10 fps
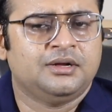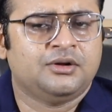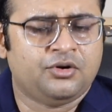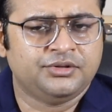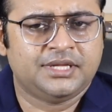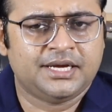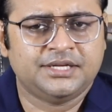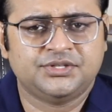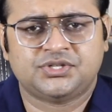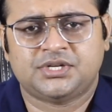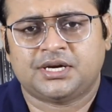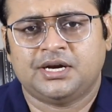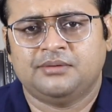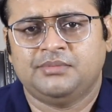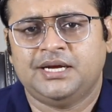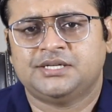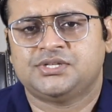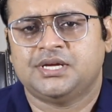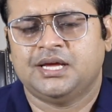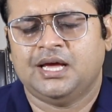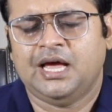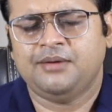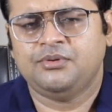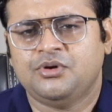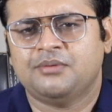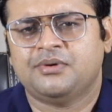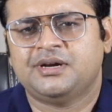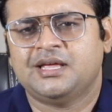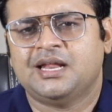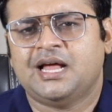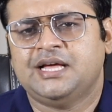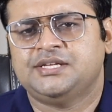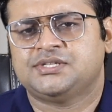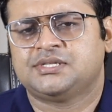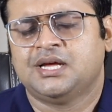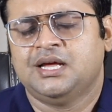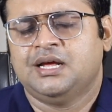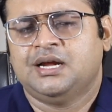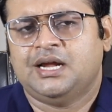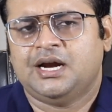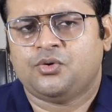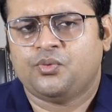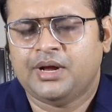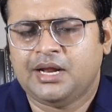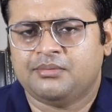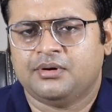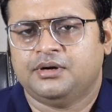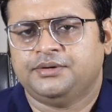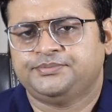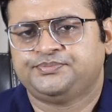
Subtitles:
on their Instagram. Let's say, have ever realized that whenever